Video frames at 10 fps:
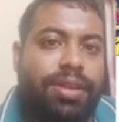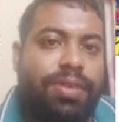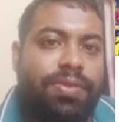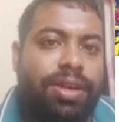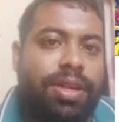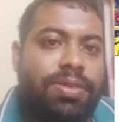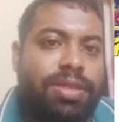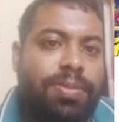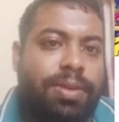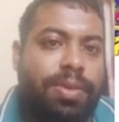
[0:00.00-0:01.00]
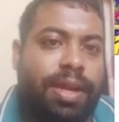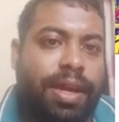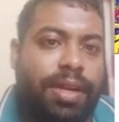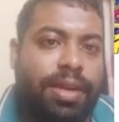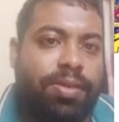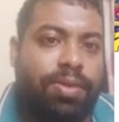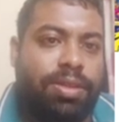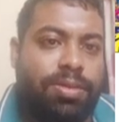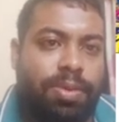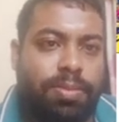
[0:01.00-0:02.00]
the Food Additives Amendment Act
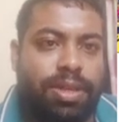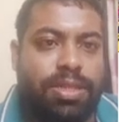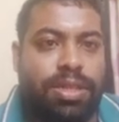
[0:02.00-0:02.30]
was published,